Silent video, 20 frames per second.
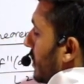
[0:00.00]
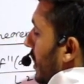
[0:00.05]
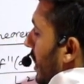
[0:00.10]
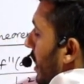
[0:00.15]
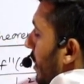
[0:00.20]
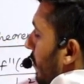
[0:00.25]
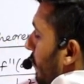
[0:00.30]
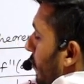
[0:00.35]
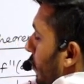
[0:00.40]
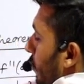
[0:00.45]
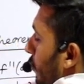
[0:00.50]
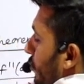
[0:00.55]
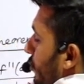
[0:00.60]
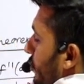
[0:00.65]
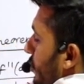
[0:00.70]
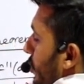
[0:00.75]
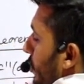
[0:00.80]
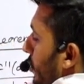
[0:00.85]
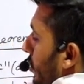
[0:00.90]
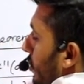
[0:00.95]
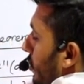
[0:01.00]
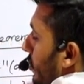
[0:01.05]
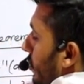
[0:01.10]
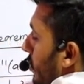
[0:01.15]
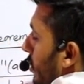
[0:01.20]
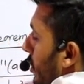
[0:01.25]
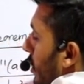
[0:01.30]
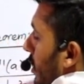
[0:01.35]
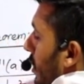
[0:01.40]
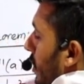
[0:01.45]
f of
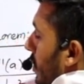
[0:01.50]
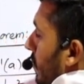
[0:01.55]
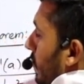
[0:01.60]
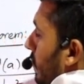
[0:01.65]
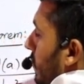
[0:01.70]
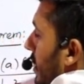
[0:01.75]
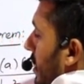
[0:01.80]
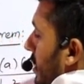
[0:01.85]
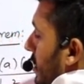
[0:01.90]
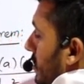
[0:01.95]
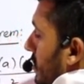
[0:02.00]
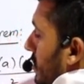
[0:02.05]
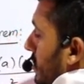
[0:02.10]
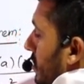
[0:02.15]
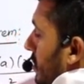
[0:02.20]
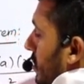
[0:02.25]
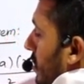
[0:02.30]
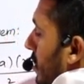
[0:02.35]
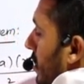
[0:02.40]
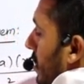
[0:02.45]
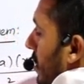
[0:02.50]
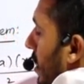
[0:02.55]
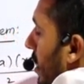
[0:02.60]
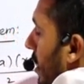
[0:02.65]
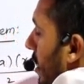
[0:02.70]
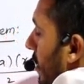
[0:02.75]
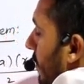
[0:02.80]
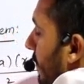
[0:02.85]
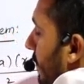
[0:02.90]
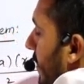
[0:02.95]
0 plus
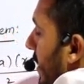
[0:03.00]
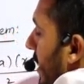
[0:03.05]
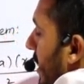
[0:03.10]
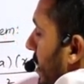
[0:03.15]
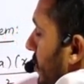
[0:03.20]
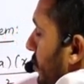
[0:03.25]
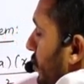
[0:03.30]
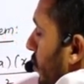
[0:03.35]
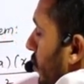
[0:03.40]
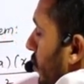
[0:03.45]
f dash